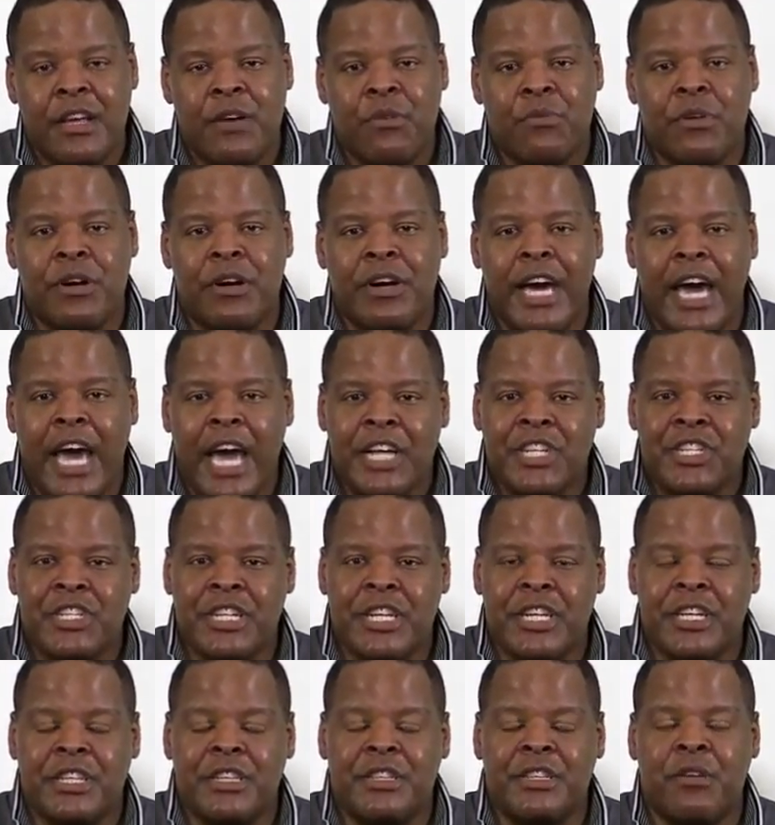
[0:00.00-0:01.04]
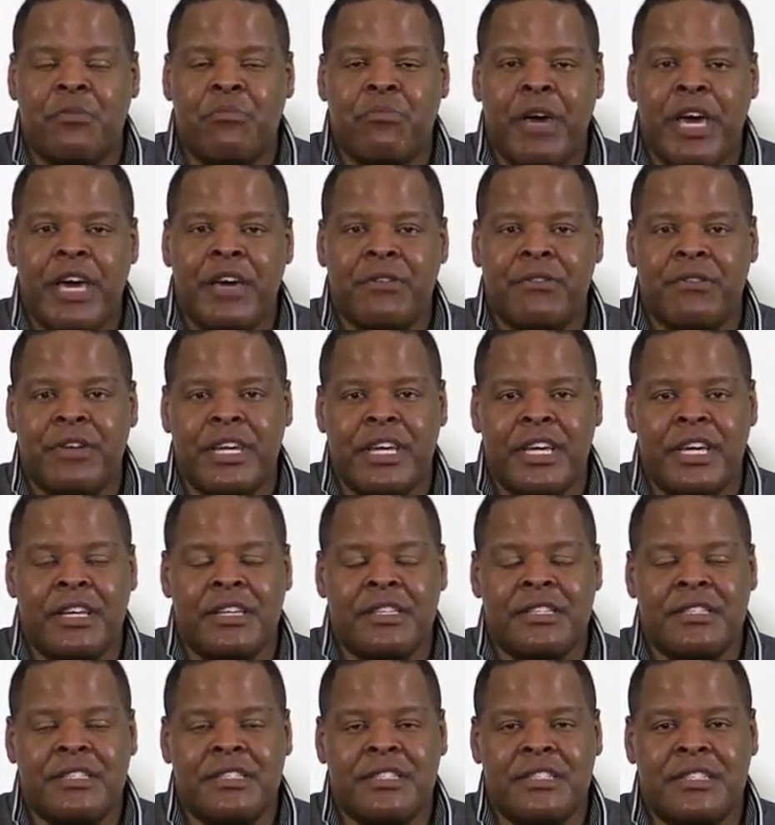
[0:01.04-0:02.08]
Well, actually the battery
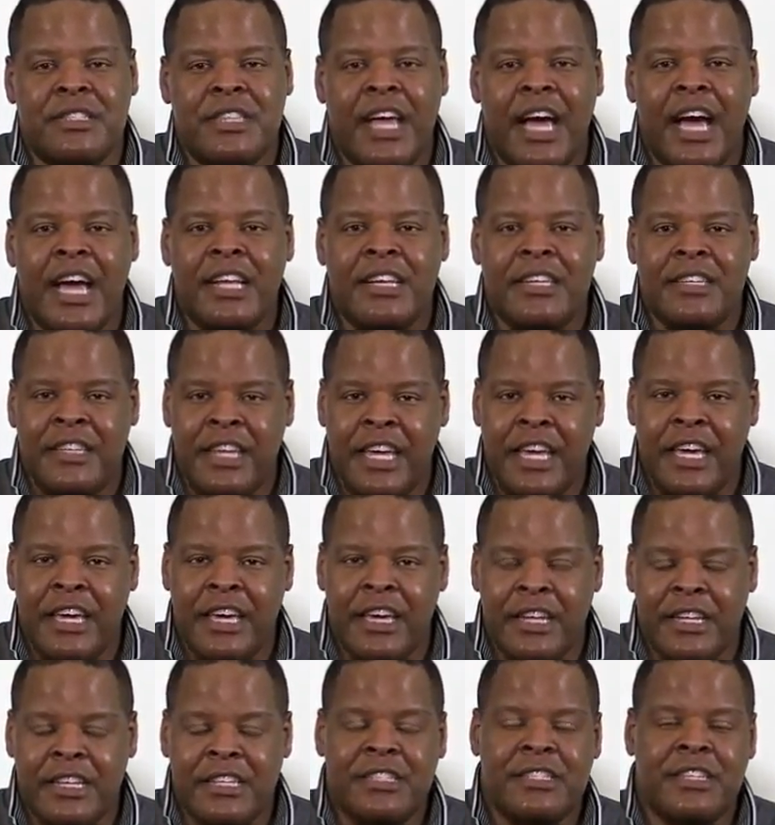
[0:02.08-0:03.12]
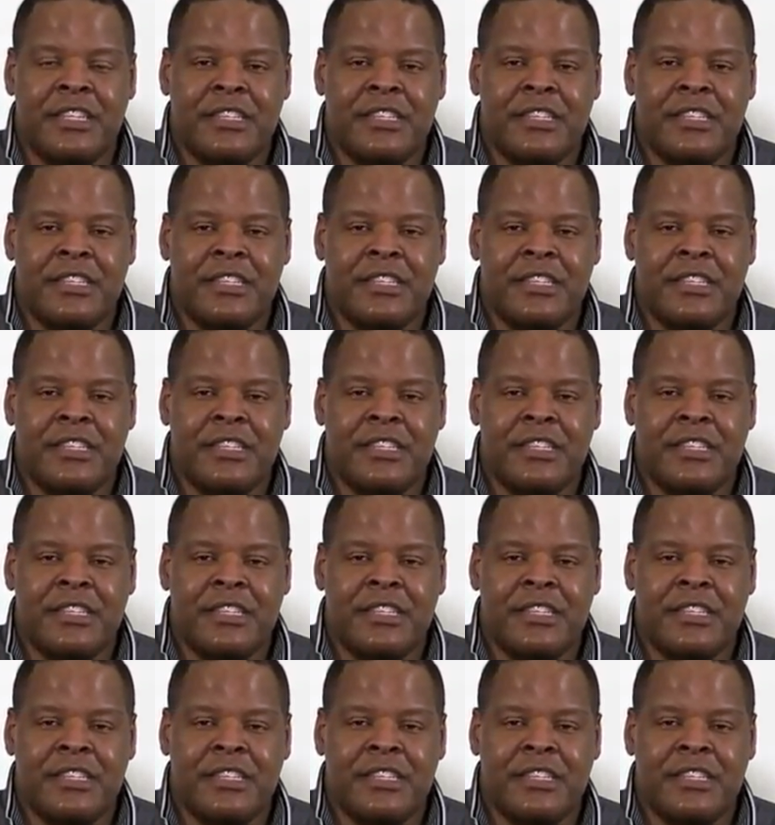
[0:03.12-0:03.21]
is not dead. It's